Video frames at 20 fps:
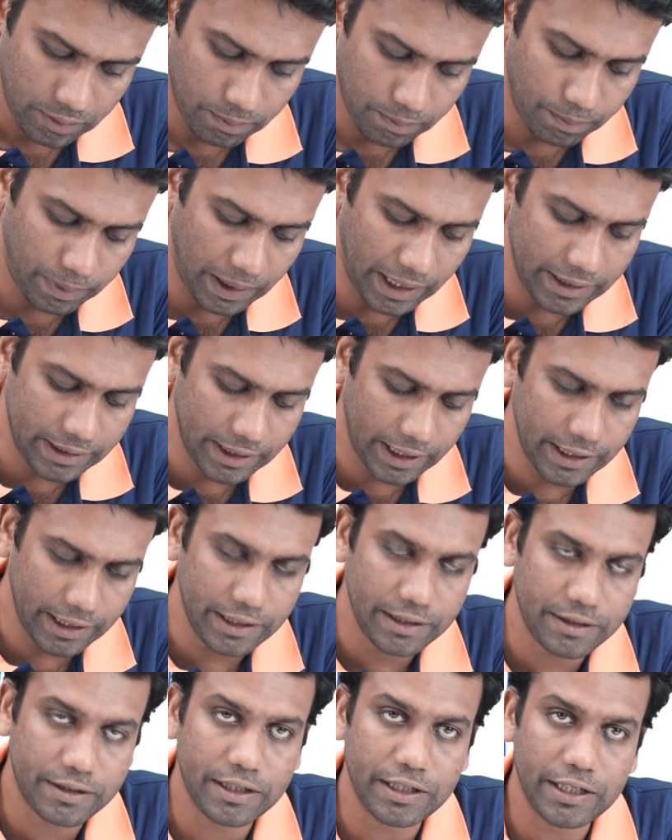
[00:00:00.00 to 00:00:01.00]
by the
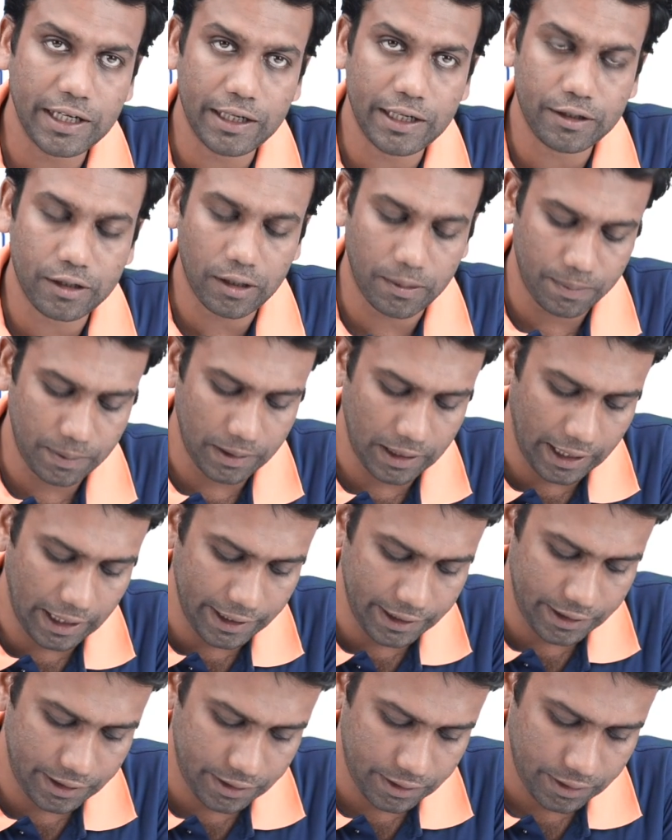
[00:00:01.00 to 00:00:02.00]
incident of
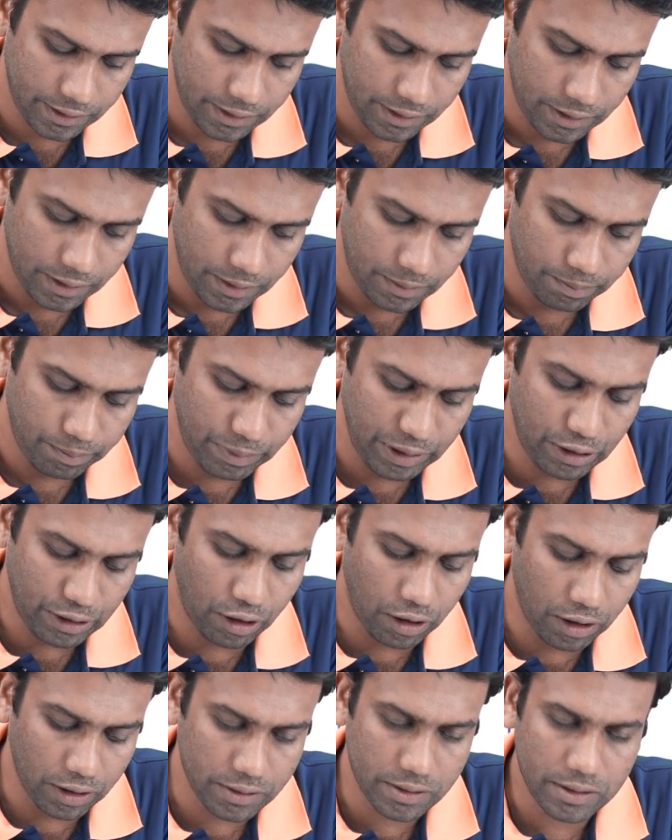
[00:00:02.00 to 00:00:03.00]
light
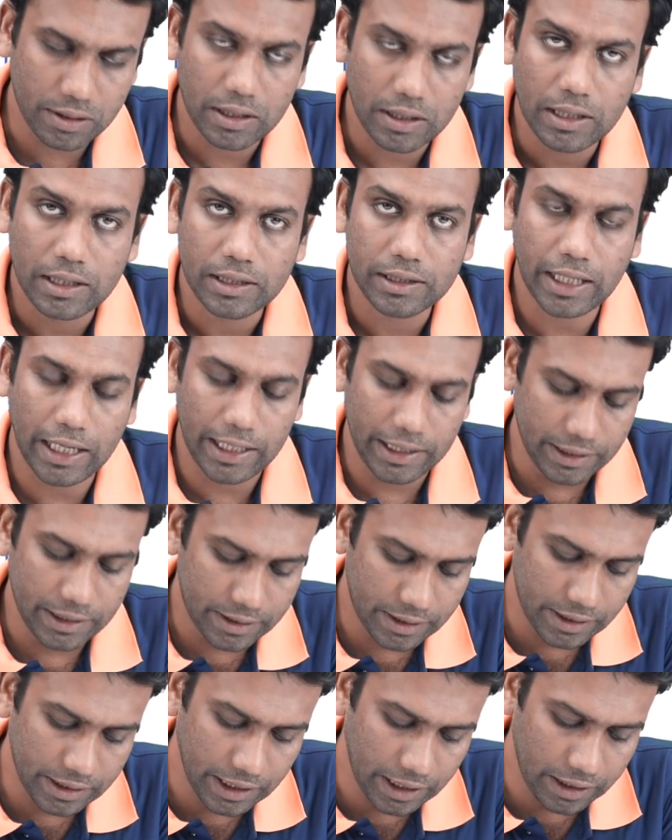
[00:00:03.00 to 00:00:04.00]
because the
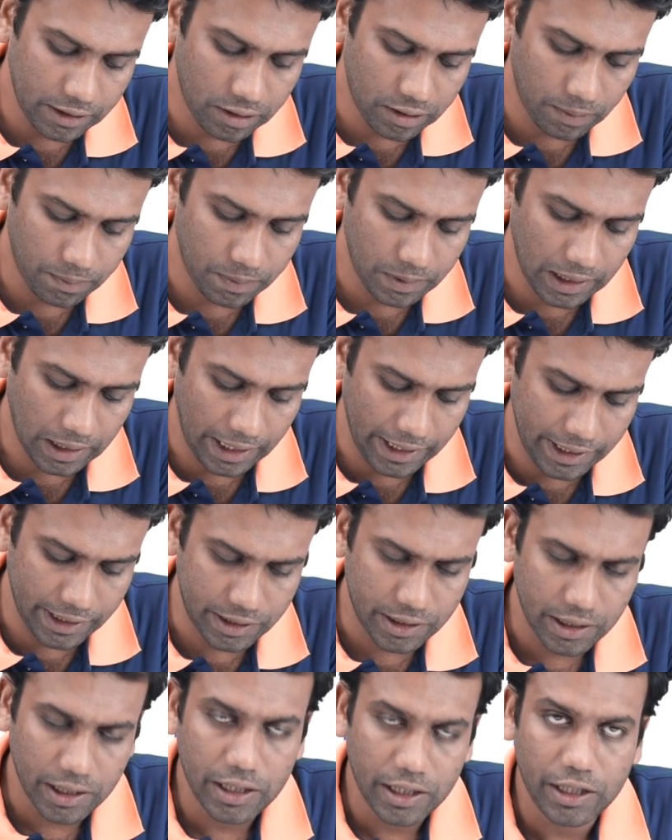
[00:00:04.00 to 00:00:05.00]
incident of
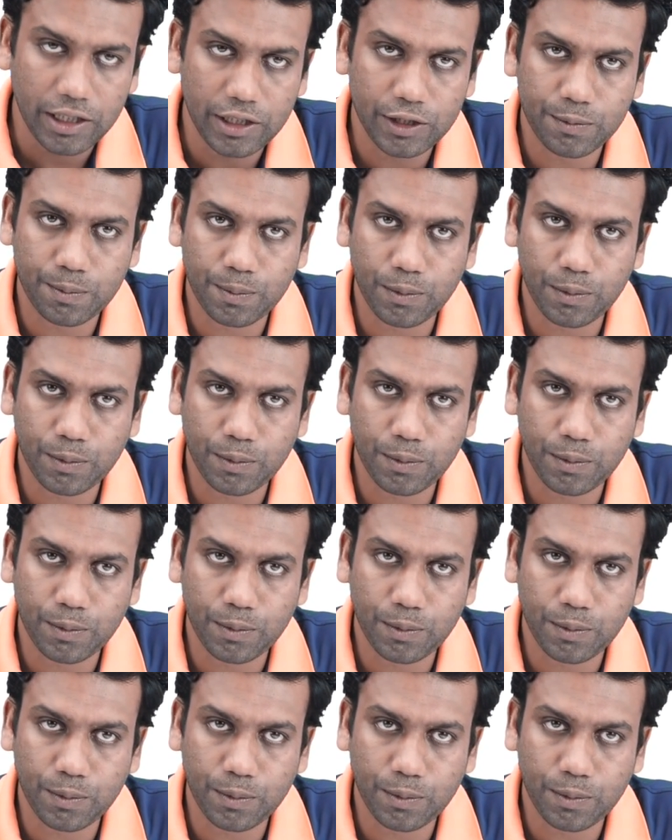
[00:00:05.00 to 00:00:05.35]
light is